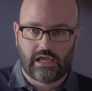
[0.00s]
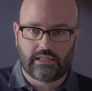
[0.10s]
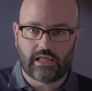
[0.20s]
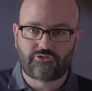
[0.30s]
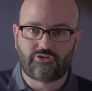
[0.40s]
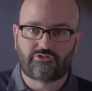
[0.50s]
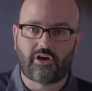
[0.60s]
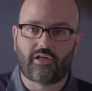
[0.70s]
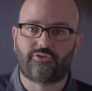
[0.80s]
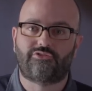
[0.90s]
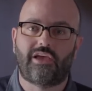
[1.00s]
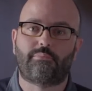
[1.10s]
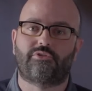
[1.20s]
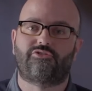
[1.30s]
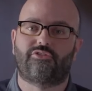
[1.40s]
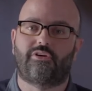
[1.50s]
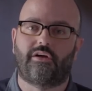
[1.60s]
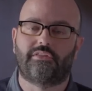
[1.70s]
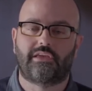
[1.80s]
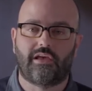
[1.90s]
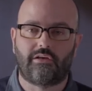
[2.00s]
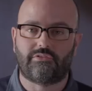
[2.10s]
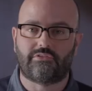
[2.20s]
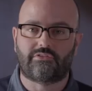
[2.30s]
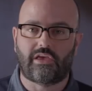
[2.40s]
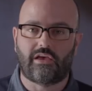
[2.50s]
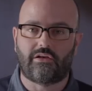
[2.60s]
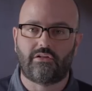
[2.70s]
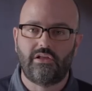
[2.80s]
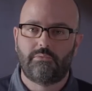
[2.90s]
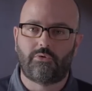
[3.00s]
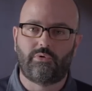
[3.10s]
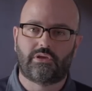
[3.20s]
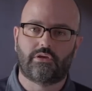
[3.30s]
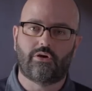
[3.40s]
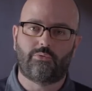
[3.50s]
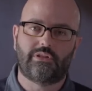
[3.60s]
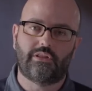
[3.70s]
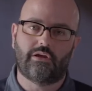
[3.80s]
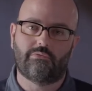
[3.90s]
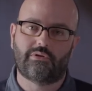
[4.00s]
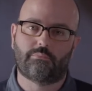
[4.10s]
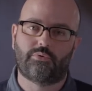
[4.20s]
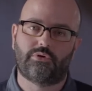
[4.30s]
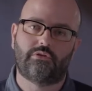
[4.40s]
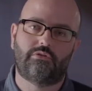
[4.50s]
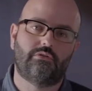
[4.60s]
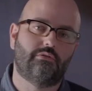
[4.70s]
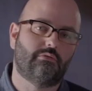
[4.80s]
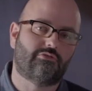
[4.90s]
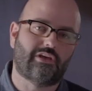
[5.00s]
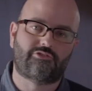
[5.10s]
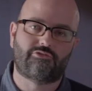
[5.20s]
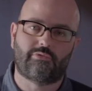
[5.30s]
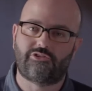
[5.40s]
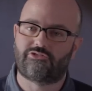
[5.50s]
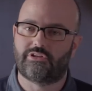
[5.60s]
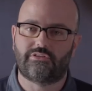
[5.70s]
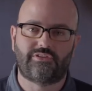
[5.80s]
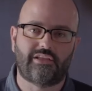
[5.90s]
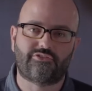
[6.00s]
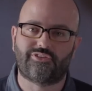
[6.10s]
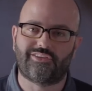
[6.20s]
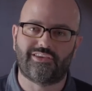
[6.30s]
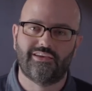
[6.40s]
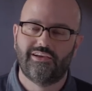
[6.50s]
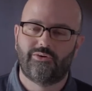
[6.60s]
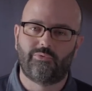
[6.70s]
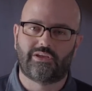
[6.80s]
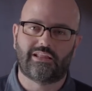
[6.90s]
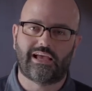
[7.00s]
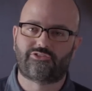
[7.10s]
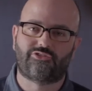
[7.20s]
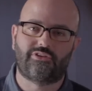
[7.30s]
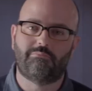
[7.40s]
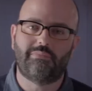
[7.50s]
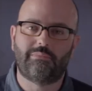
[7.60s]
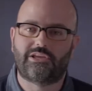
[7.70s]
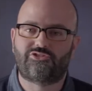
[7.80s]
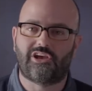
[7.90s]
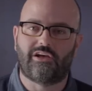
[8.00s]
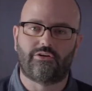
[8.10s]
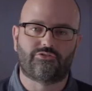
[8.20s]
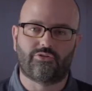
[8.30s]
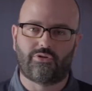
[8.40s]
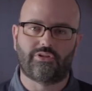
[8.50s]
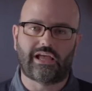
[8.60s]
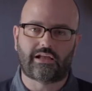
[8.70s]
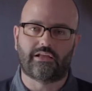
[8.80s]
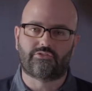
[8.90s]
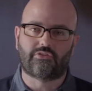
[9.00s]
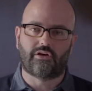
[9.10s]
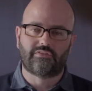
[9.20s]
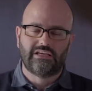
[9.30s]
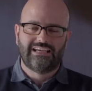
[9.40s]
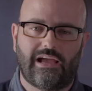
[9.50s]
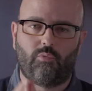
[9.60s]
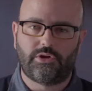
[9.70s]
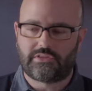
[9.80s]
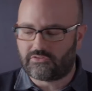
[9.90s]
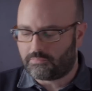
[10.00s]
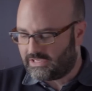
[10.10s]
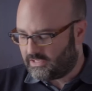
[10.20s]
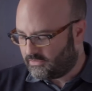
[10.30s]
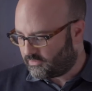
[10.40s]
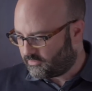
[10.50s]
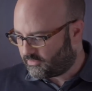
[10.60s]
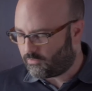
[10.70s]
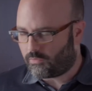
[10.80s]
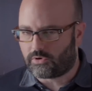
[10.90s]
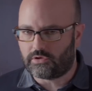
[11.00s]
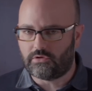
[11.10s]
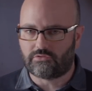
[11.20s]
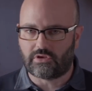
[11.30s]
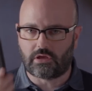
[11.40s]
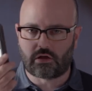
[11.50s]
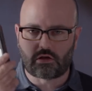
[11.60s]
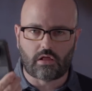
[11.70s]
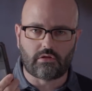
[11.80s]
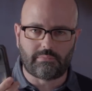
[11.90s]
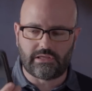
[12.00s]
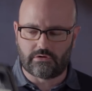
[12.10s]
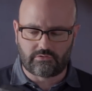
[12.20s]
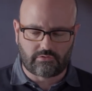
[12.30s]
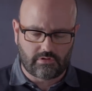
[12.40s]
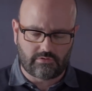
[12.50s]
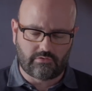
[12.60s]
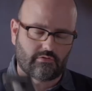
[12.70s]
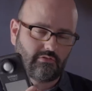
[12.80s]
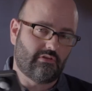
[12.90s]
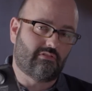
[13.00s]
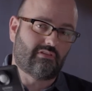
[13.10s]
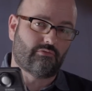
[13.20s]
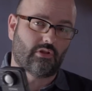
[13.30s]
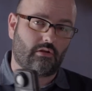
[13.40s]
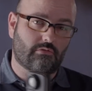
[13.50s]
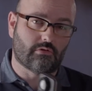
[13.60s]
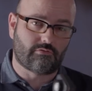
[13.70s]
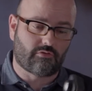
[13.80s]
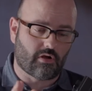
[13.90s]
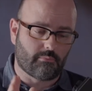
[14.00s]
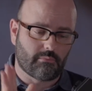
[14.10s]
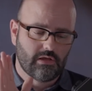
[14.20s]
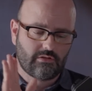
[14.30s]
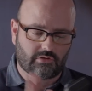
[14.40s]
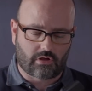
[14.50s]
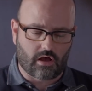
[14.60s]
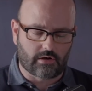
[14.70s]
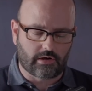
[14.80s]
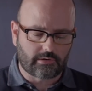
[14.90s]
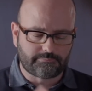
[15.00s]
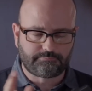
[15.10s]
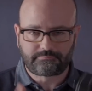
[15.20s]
And not just color temperature on the Kelvin scale, but we can go in there and we can put in hue, saturation, intensity. We can actually mimic gels and all of that kind of stuff. And what this means is that when we're using color meters, this is the C700 from Sekonic.